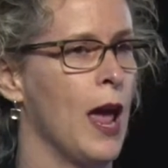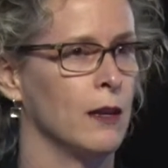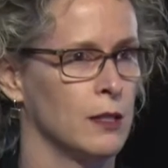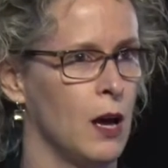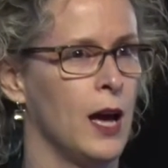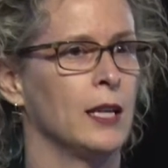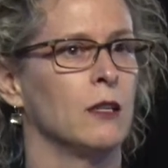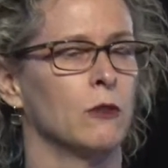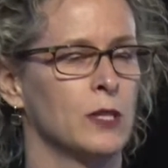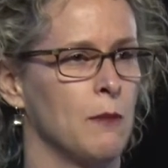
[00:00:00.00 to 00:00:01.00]

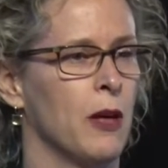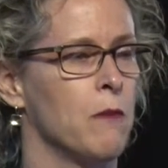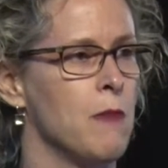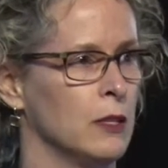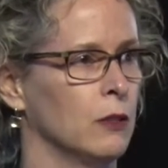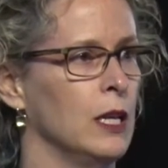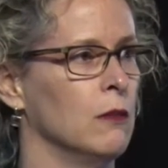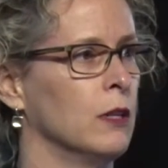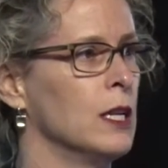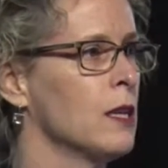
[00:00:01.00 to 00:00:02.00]
anxiety or some other mental
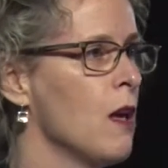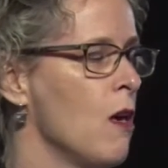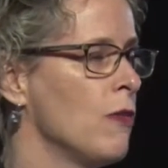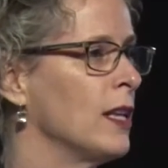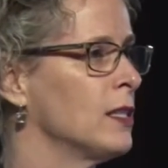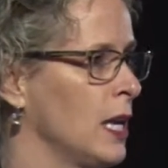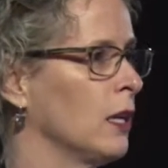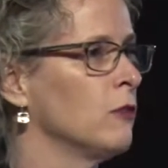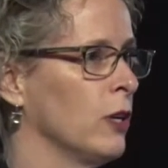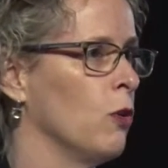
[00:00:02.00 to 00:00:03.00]
illness, that
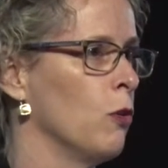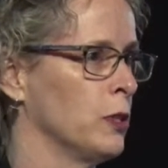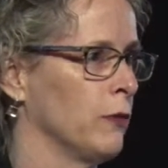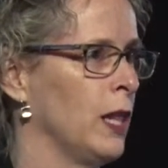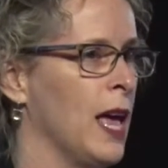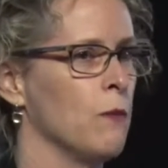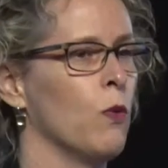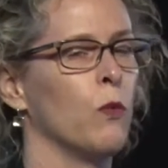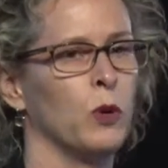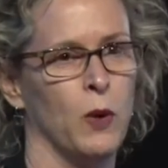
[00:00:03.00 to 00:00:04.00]
secondary cause of claim,
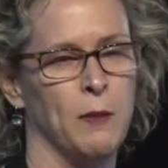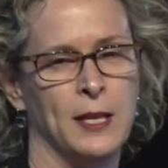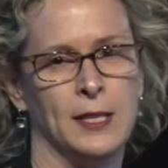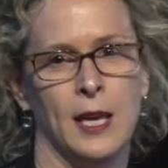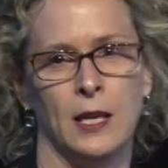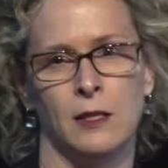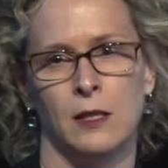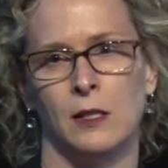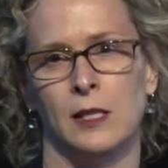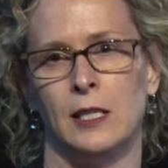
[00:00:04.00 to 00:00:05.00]
what would we be seeing as
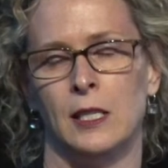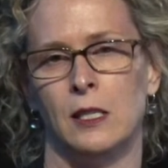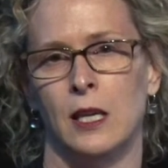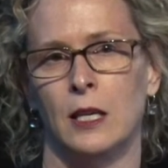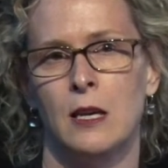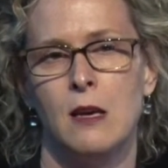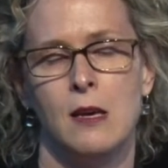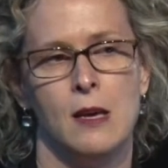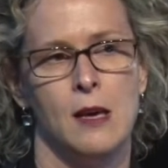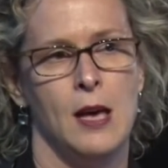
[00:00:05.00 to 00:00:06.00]
a statistic?
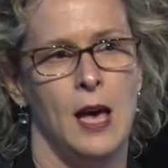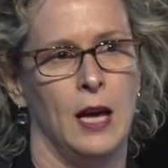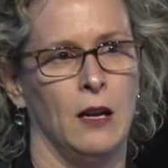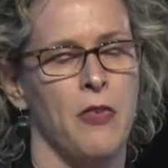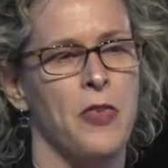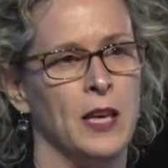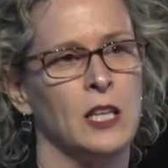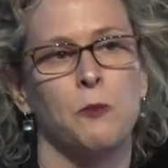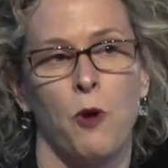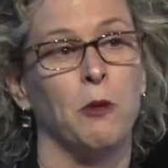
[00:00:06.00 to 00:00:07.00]
And I think
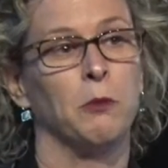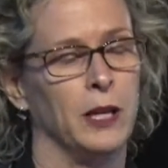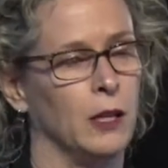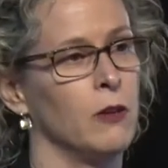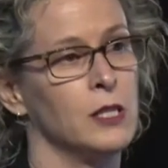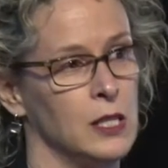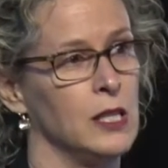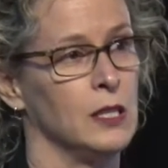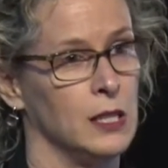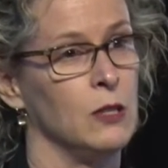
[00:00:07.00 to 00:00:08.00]
it's probably close to
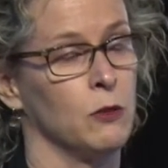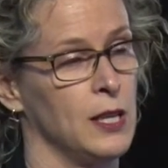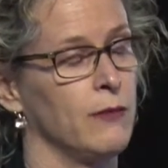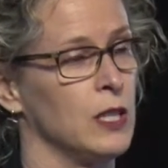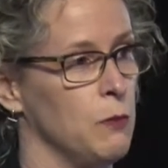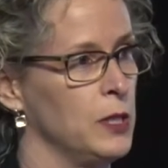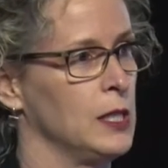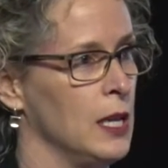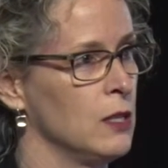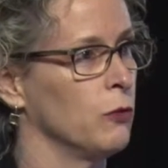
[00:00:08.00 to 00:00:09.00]
60 or
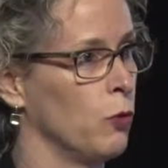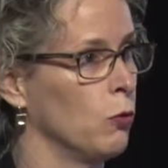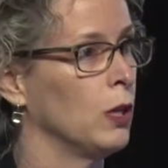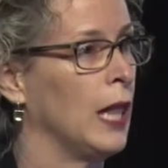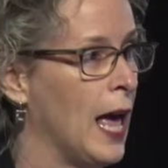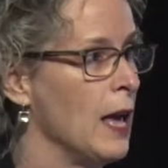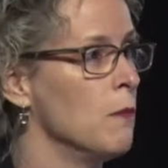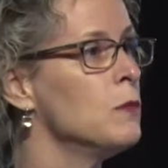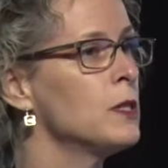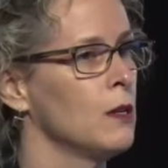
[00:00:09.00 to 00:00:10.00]
70% of all
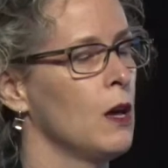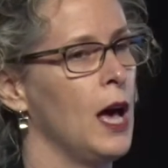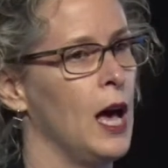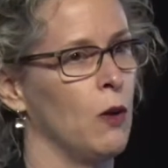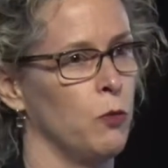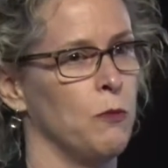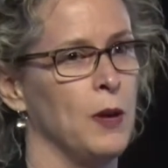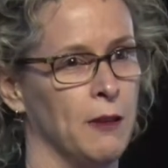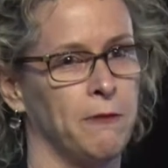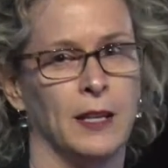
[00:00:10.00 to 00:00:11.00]
claims would
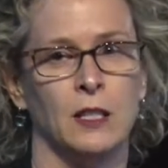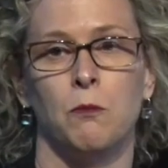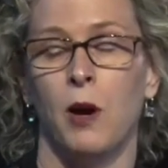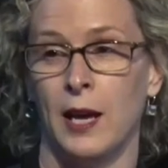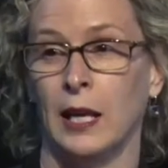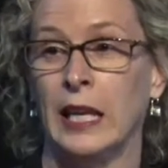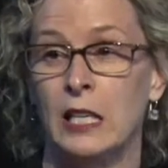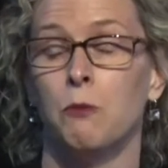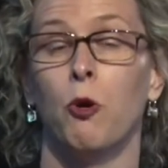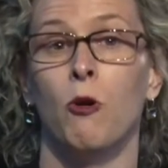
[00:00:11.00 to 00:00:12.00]
be affected by at
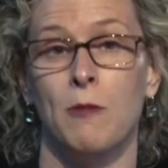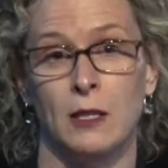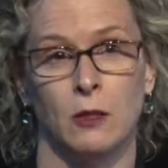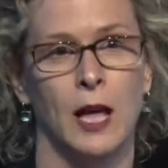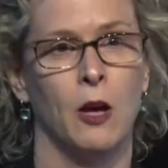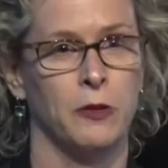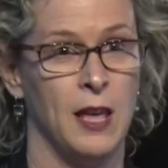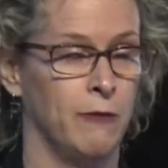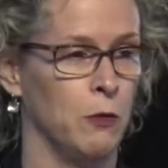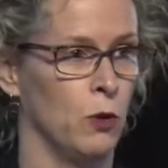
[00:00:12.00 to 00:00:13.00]
least poor mental health
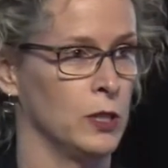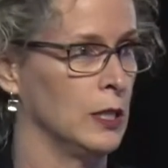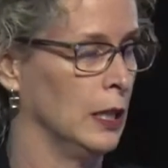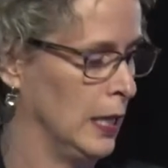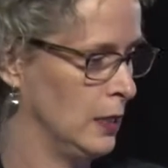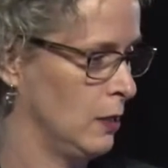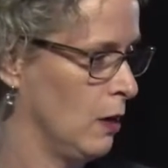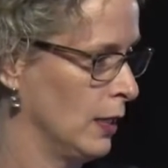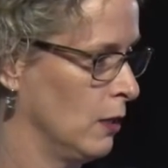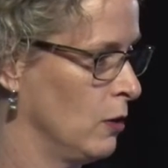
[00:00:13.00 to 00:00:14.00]
if it wasn't at least
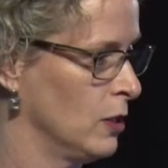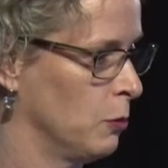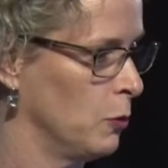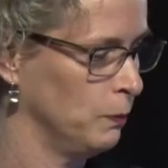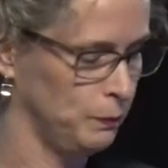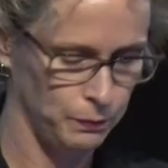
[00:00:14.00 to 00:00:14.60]
diagnosable.